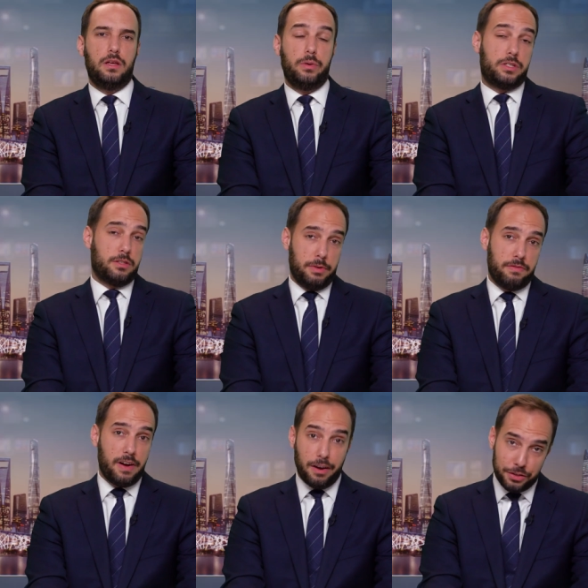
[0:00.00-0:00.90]
Which, to be
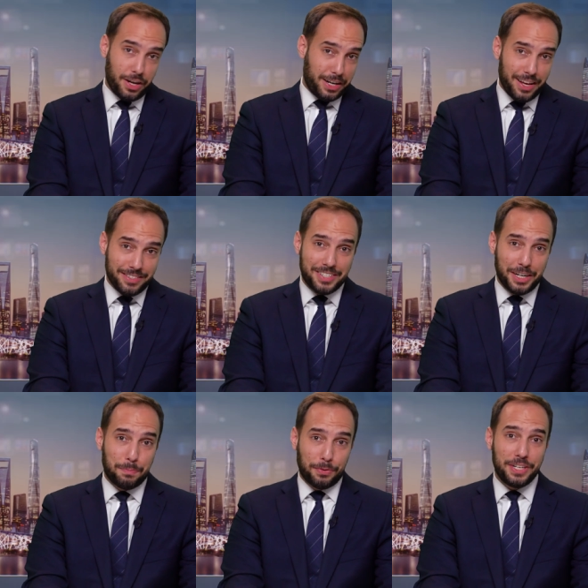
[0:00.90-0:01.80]
fair, China has
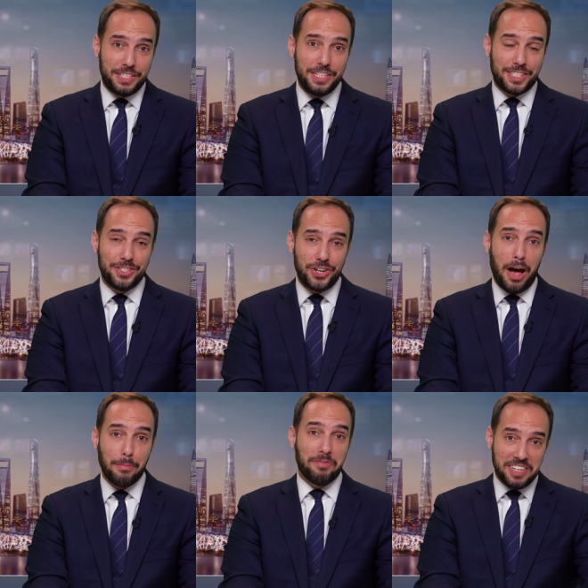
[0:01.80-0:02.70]
done a pretty decent
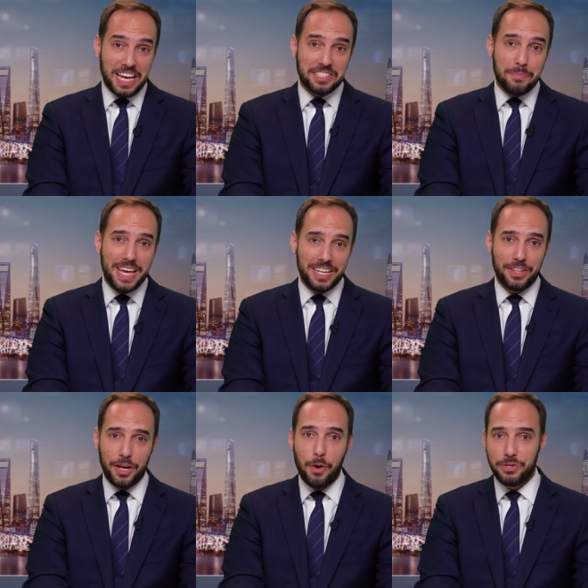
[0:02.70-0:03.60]
job of decimating
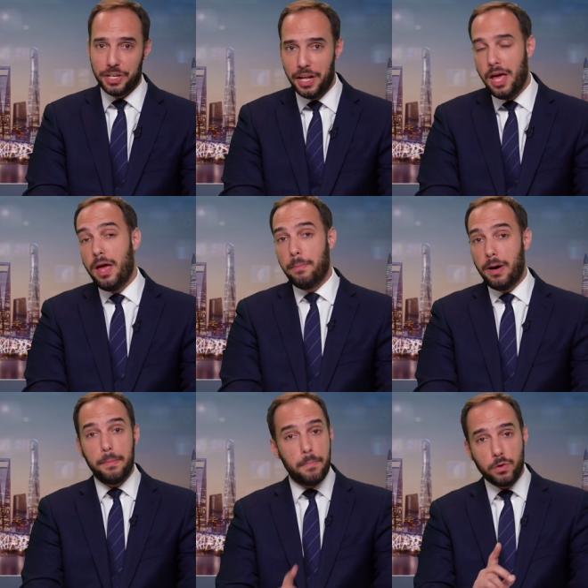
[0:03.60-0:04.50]
the ocean,
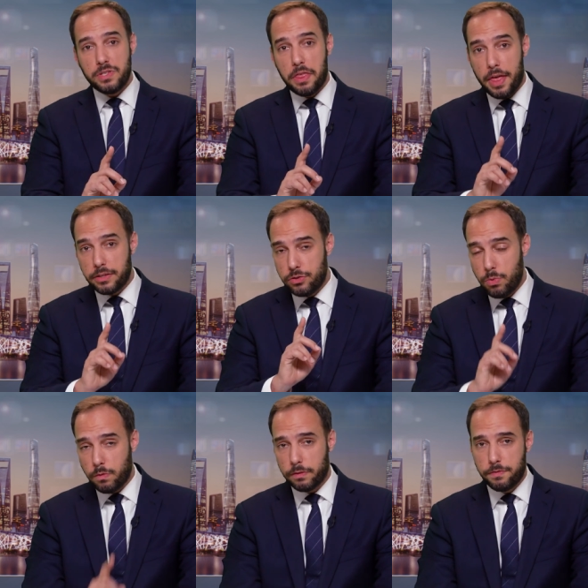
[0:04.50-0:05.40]
but mostly thanks to
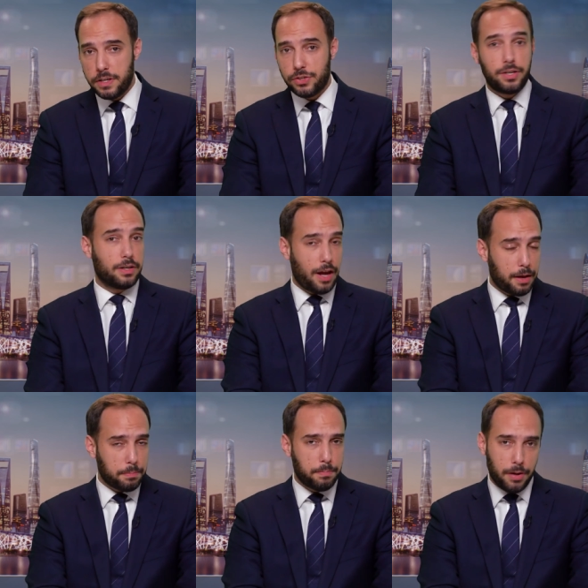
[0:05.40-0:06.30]
overfishing,
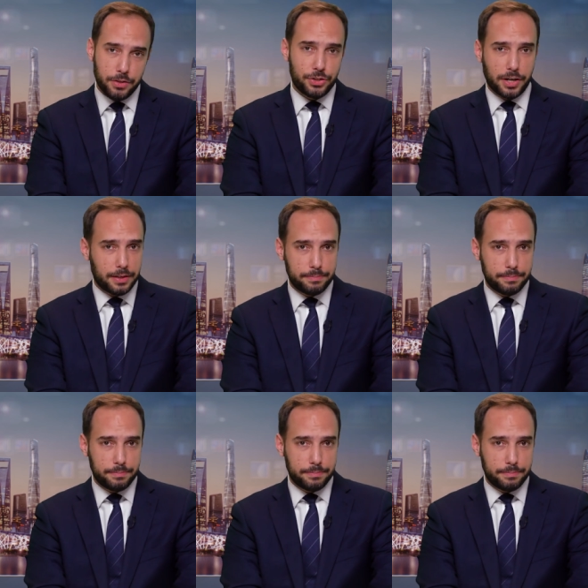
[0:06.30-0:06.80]
not punching.